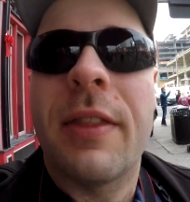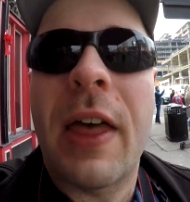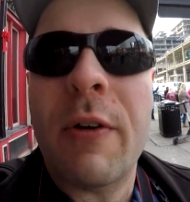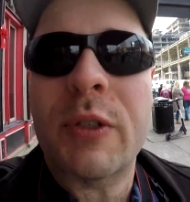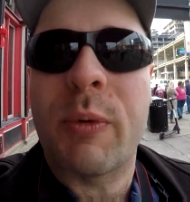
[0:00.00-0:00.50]

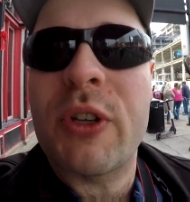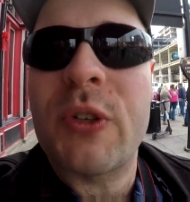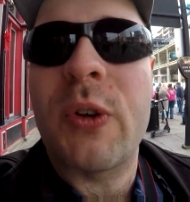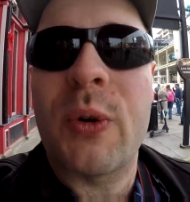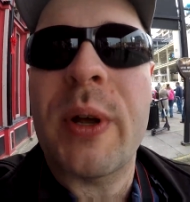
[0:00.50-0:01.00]
That was
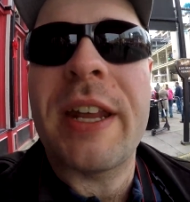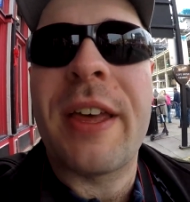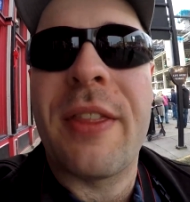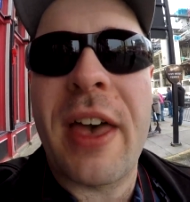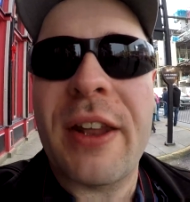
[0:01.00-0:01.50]
Bridgestone
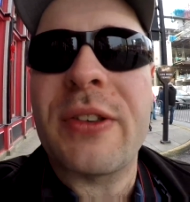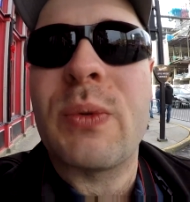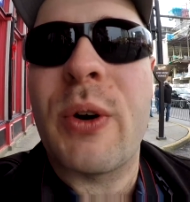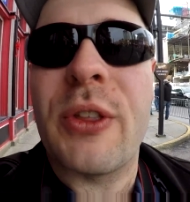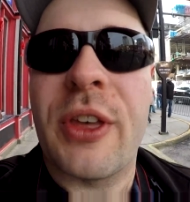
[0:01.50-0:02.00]
Arena. That is
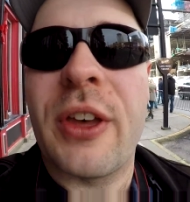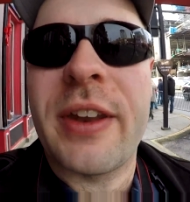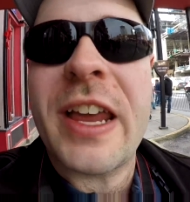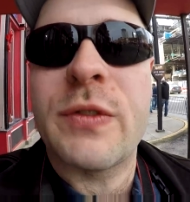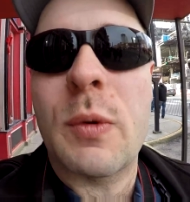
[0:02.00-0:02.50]
where the
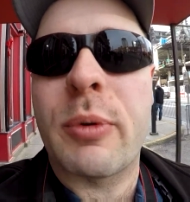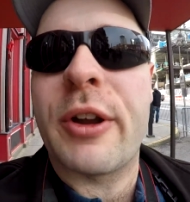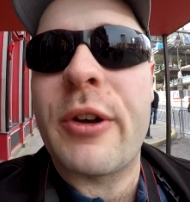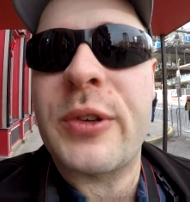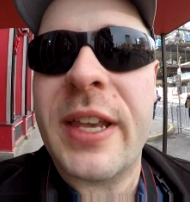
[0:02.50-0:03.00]
Nashville
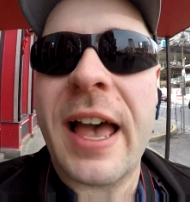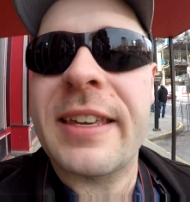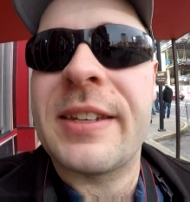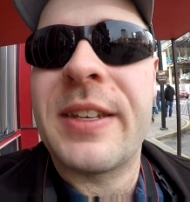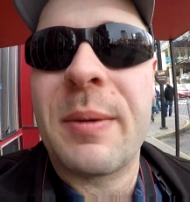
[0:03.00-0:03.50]
Predators
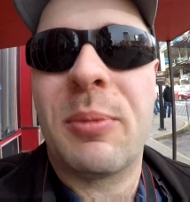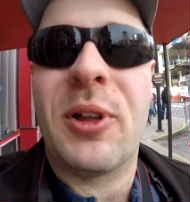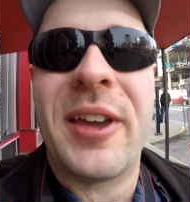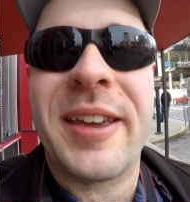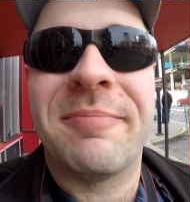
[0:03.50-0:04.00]
hockey team
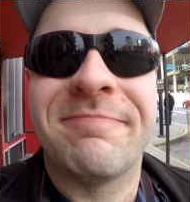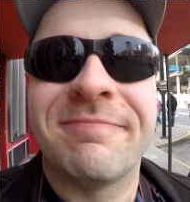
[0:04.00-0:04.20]
play.